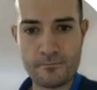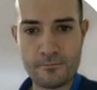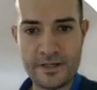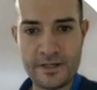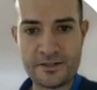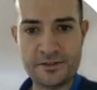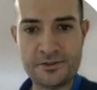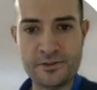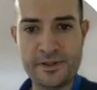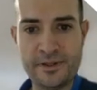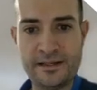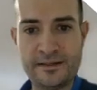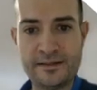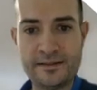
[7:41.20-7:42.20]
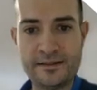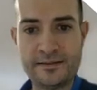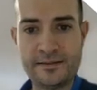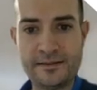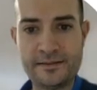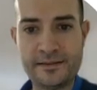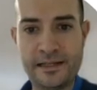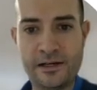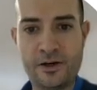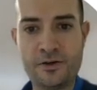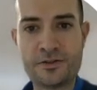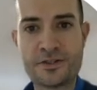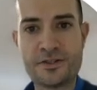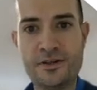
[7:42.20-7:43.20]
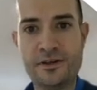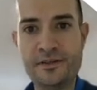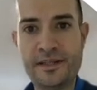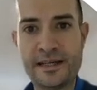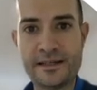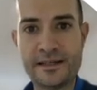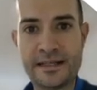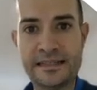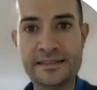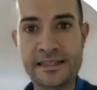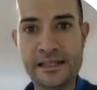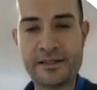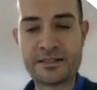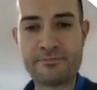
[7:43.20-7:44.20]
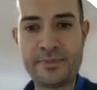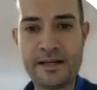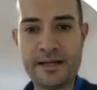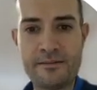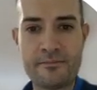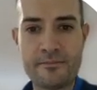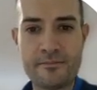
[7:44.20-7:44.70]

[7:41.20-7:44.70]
It's going to be the loads on the cantilever span